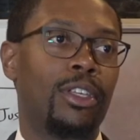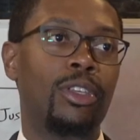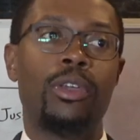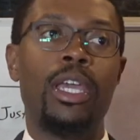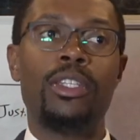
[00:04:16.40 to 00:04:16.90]

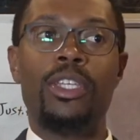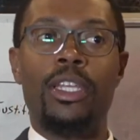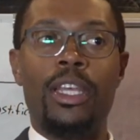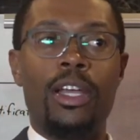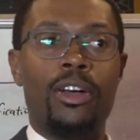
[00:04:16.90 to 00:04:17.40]
You can't
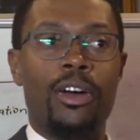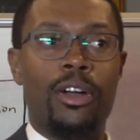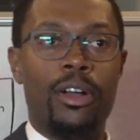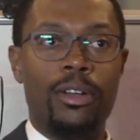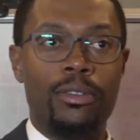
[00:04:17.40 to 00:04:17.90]
take that
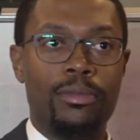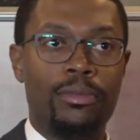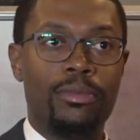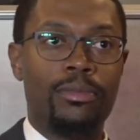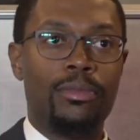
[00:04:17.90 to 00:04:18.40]
car,
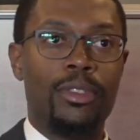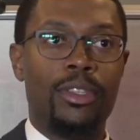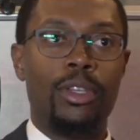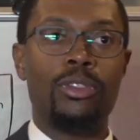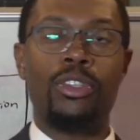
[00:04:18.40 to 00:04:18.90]

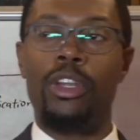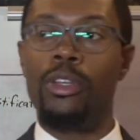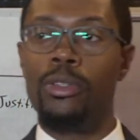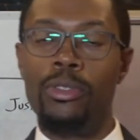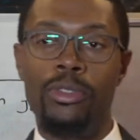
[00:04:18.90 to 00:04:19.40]
those
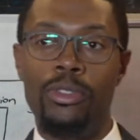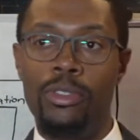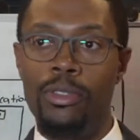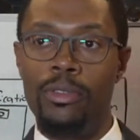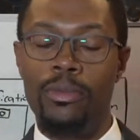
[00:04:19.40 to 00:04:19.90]
clothes,